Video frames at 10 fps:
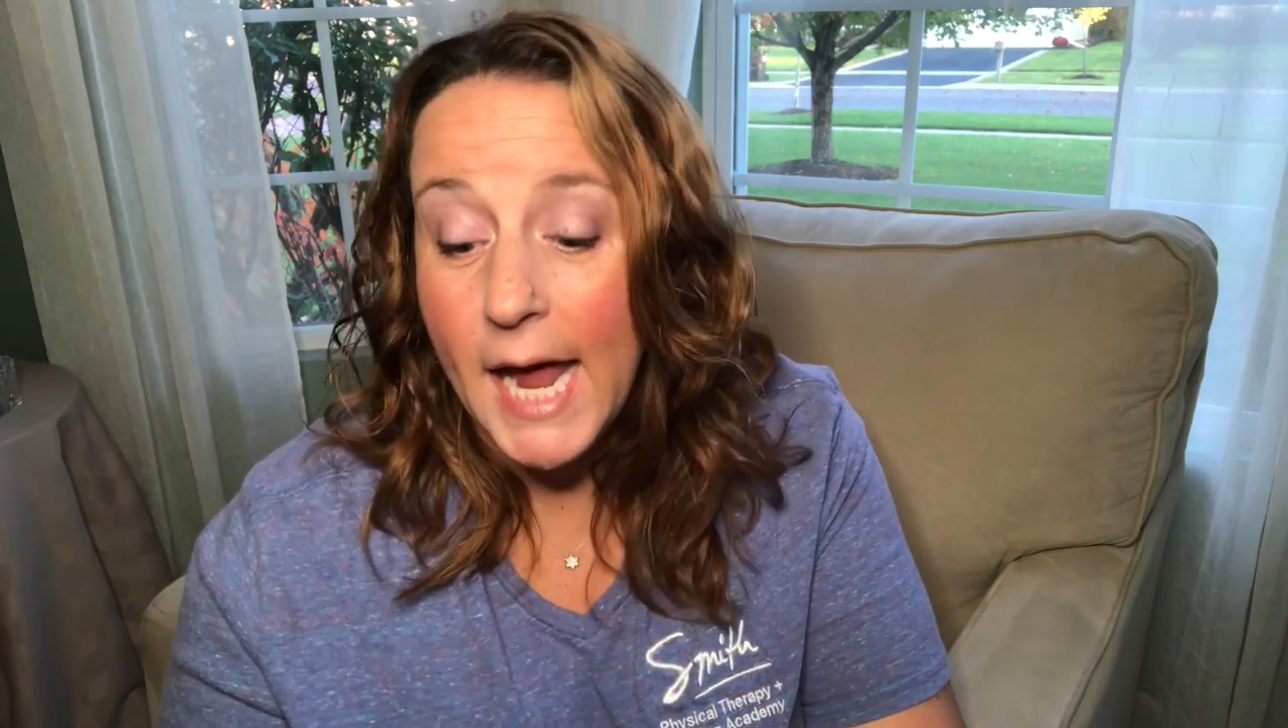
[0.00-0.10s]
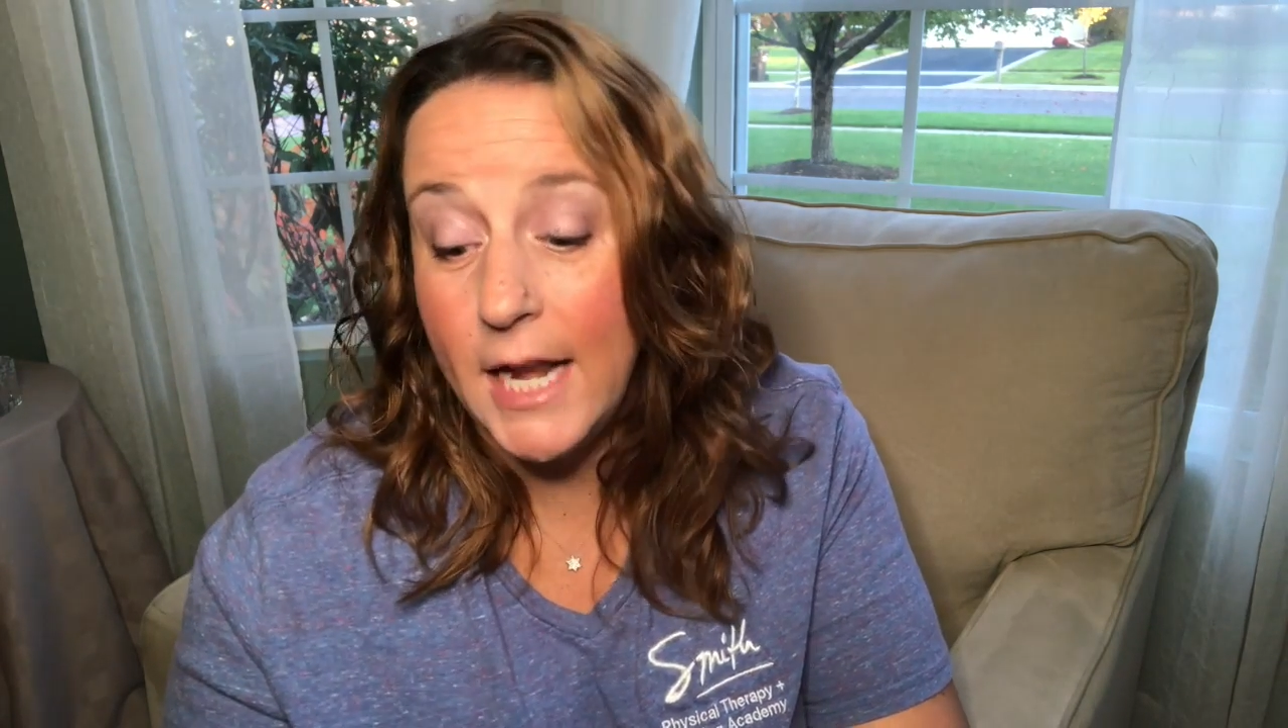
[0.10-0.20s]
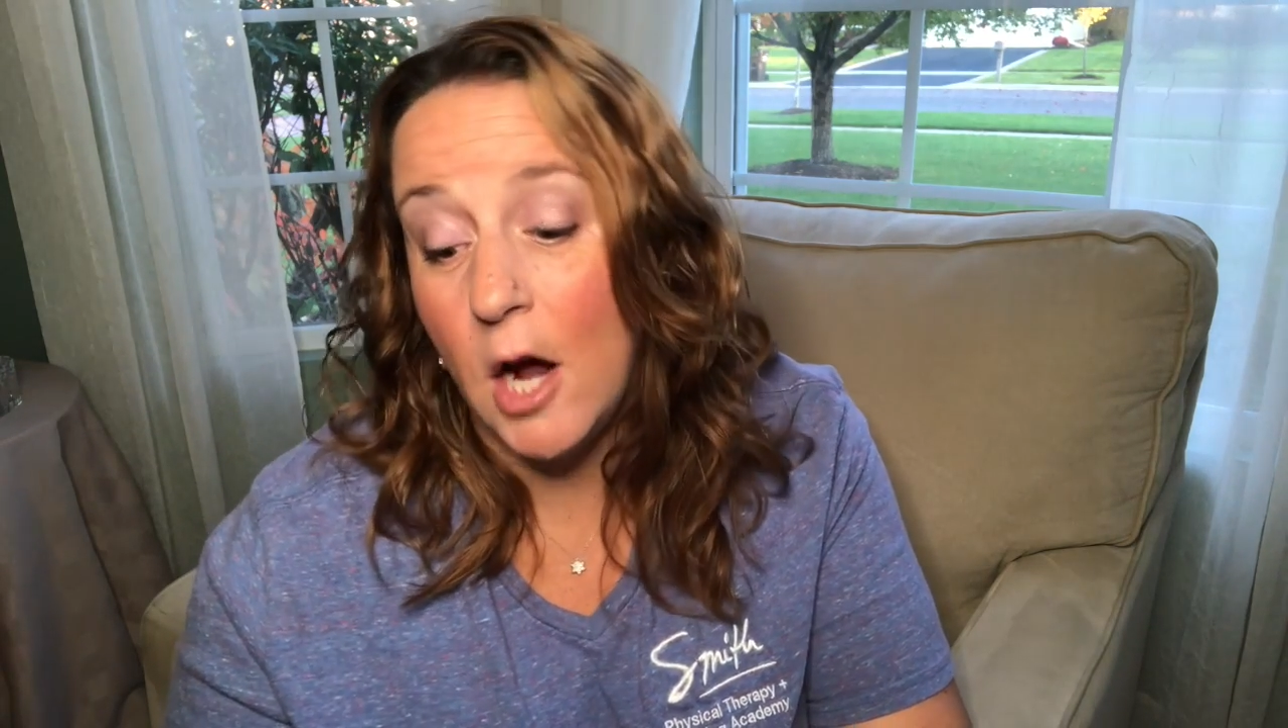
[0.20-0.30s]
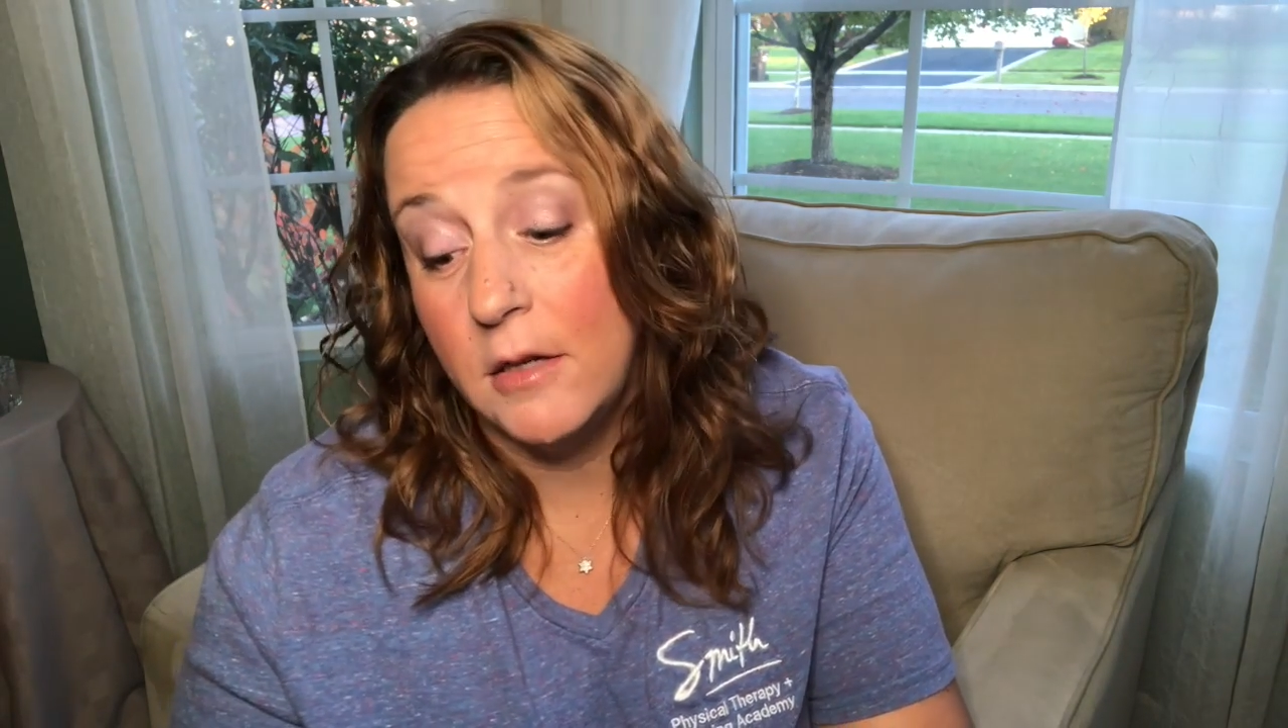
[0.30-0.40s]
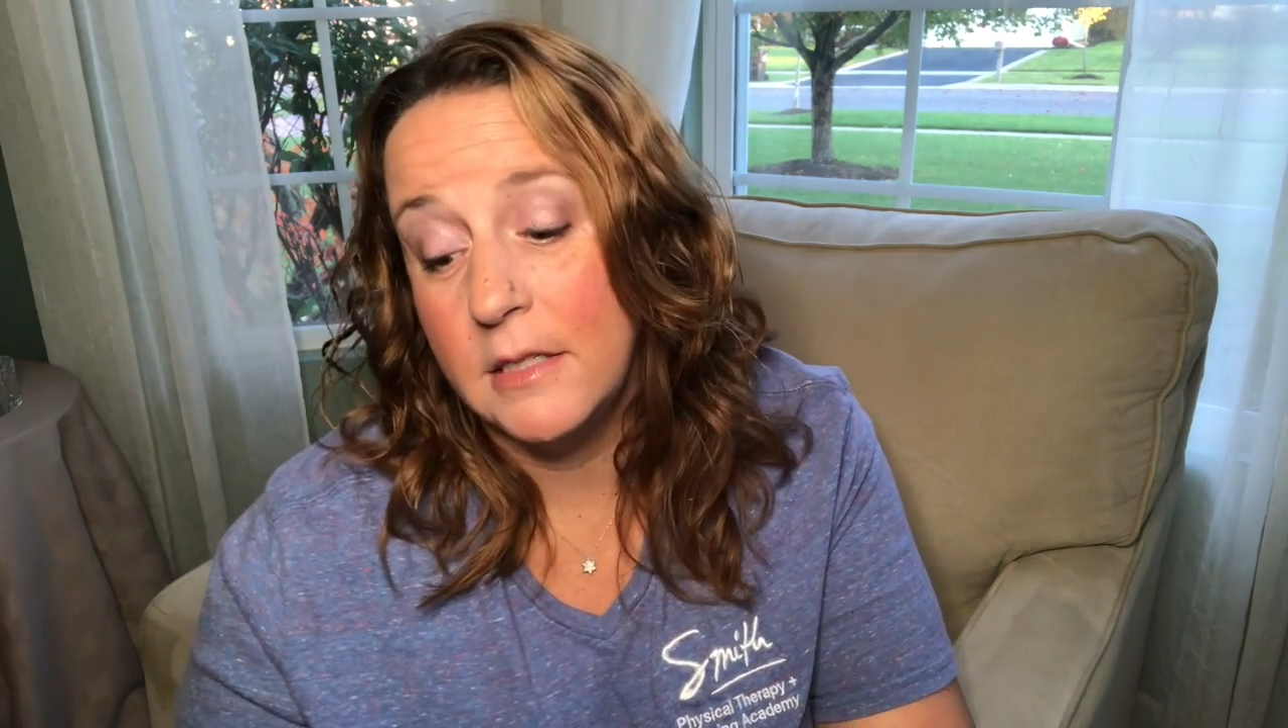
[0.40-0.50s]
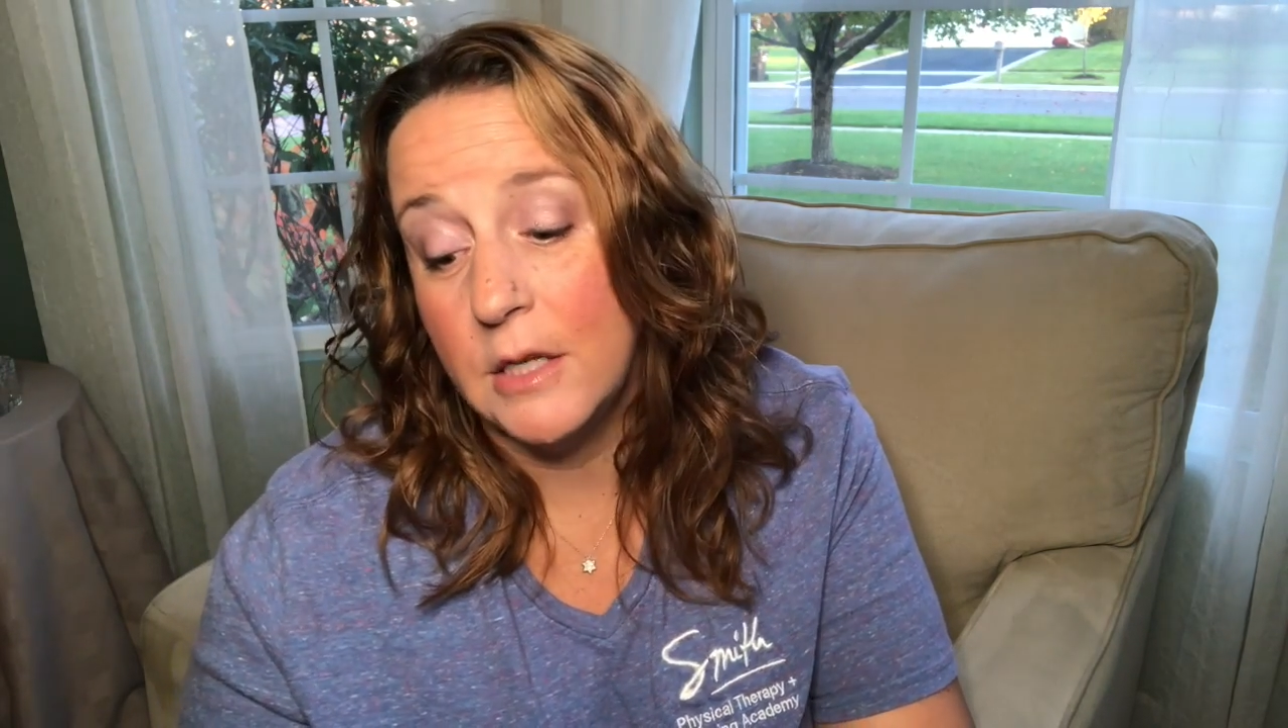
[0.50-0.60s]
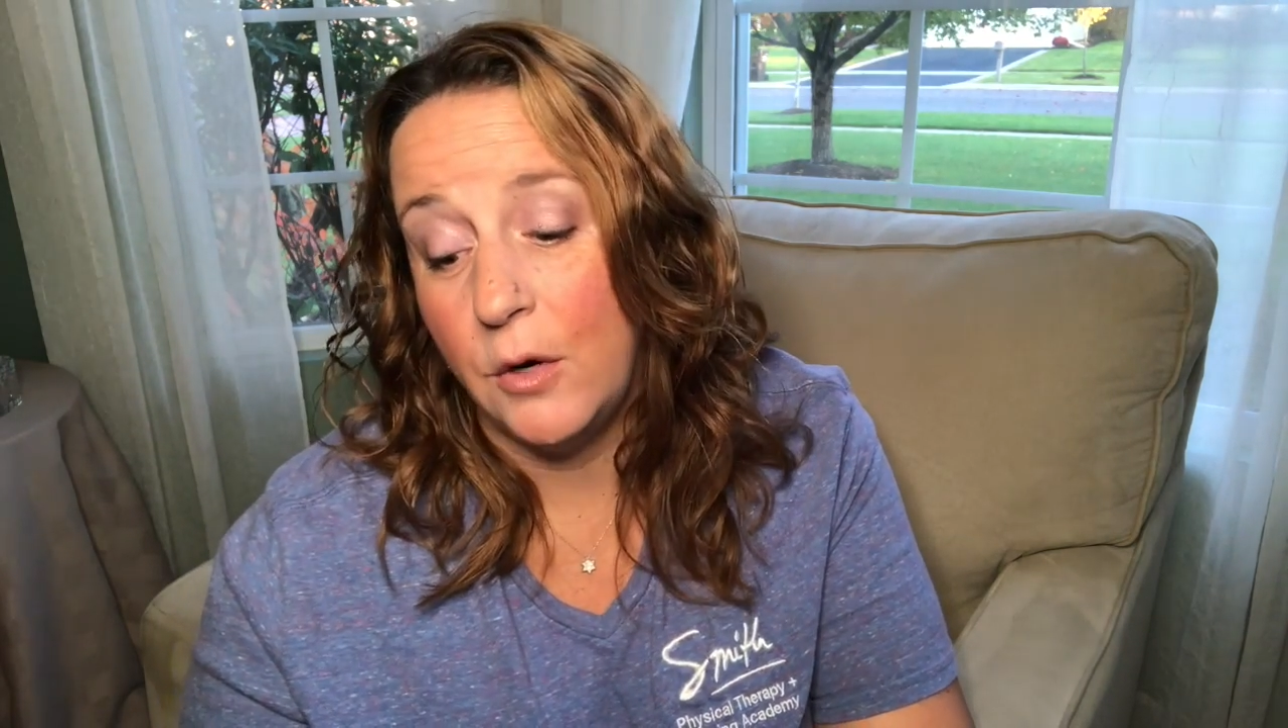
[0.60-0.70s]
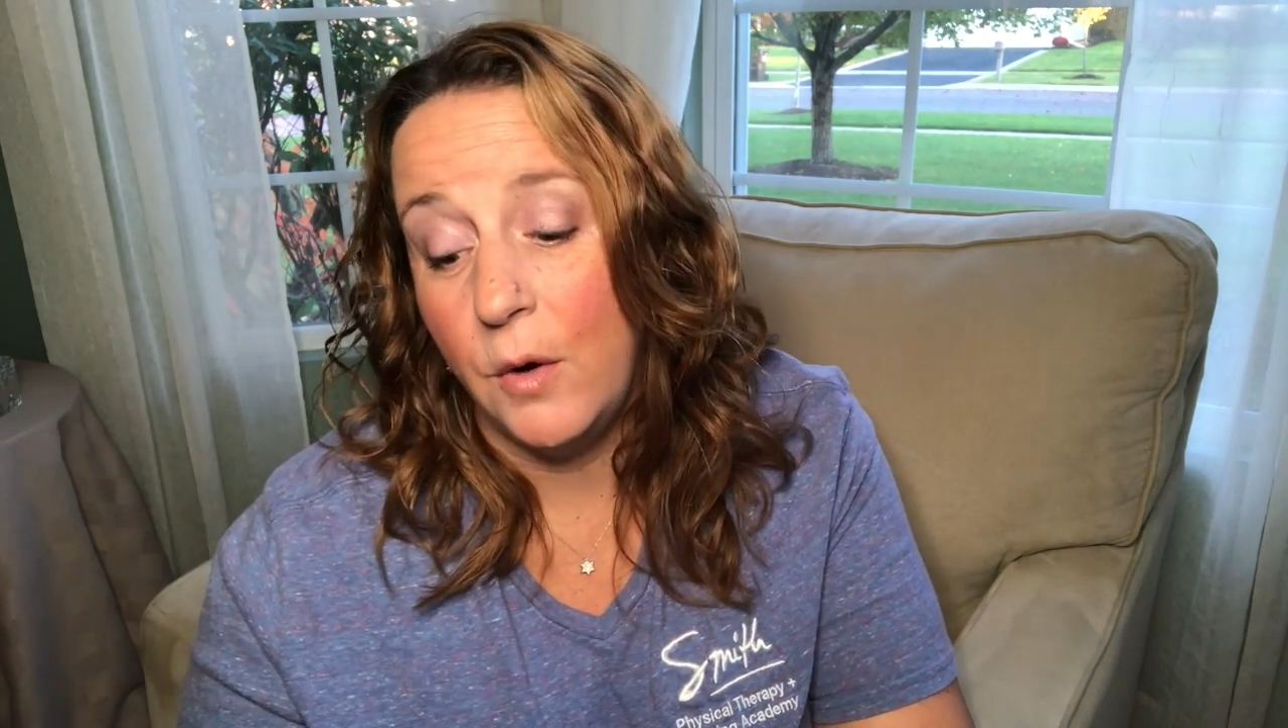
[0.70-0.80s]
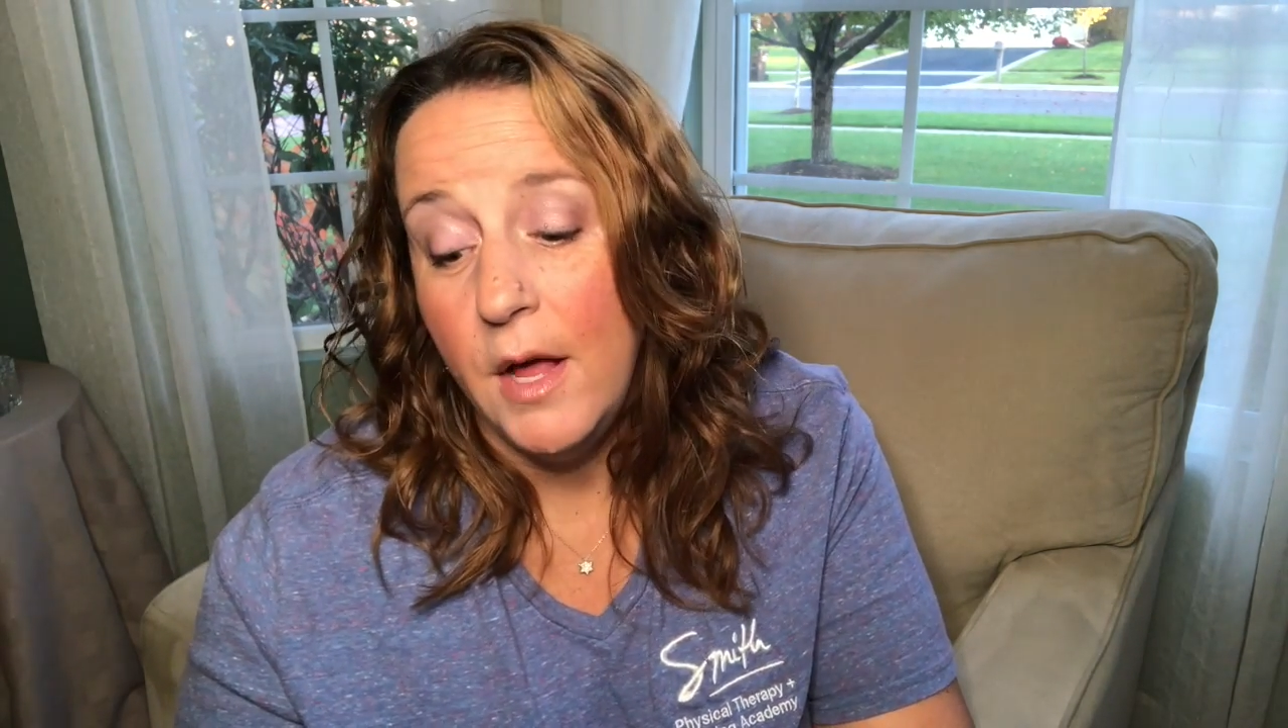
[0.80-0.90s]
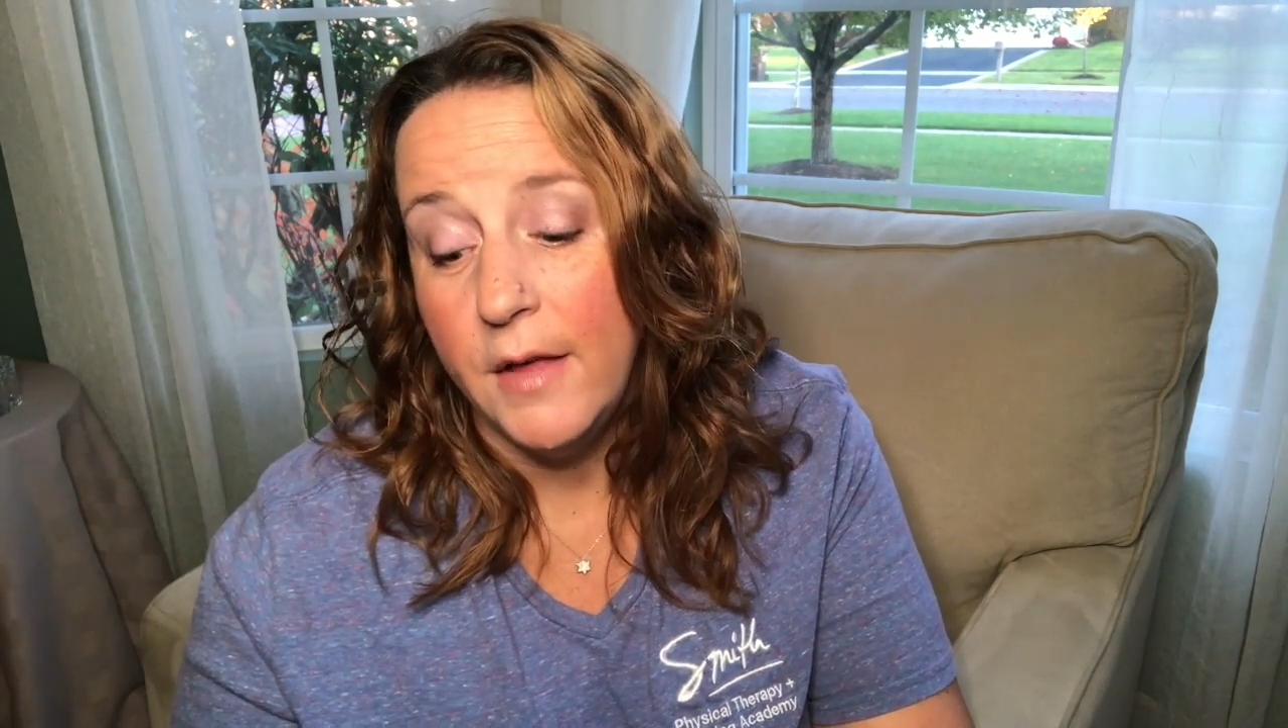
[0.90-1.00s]
and
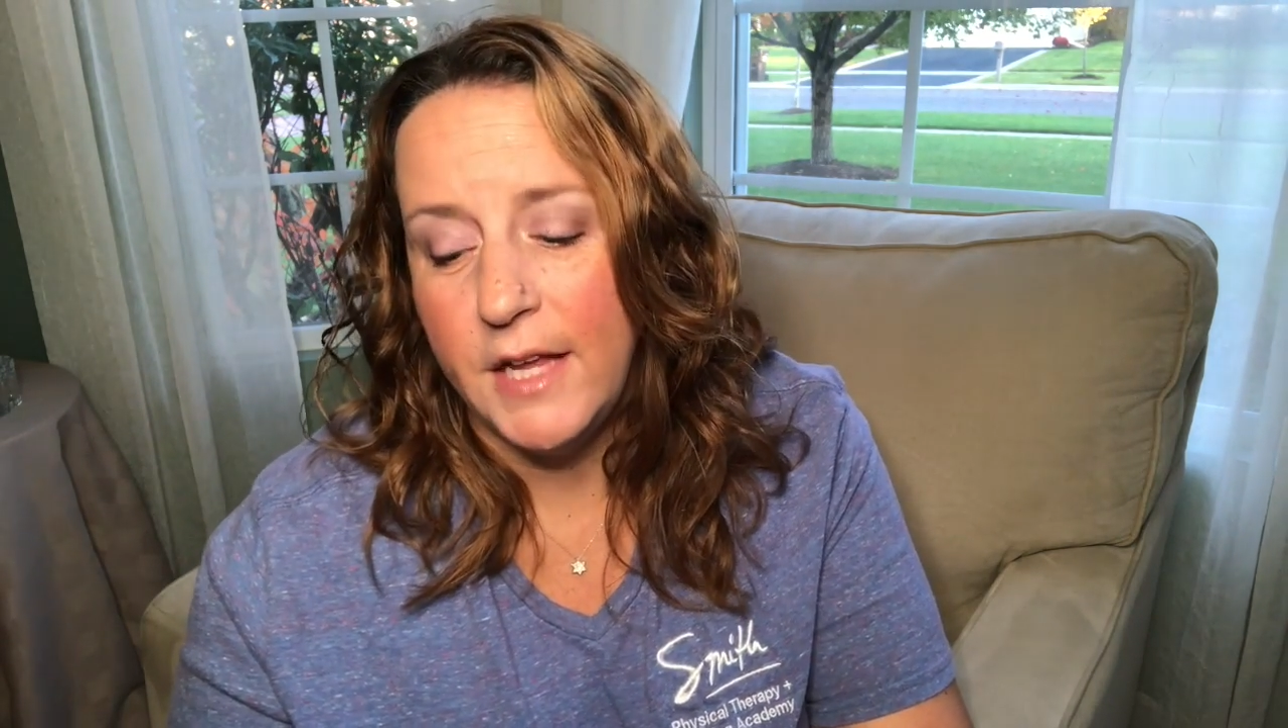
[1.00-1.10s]
also